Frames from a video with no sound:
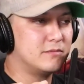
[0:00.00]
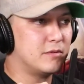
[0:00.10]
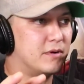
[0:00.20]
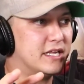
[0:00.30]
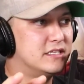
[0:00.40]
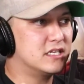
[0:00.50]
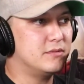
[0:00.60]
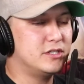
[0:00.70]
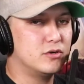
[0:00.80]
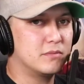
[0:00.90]
but he's going to be
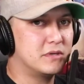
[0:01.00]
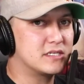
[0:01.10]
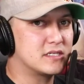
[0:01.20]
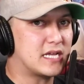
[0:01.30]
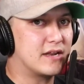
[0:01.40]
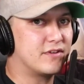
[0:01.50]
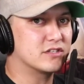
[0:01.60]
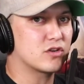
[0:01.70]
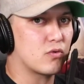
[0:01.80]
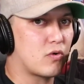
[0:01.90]
doing business out of his
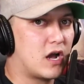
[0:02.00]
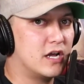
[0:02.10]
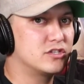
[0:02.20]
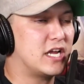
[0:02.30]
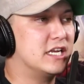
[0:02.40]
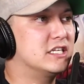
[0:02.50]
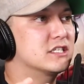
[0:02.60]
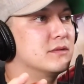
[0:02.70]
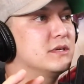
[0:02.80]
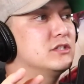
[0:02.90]
garage, and he's going to
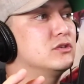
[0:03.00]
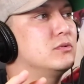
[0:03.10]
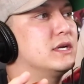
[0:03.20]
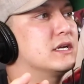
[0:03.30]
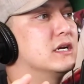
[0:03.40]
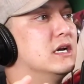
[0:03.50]
be doing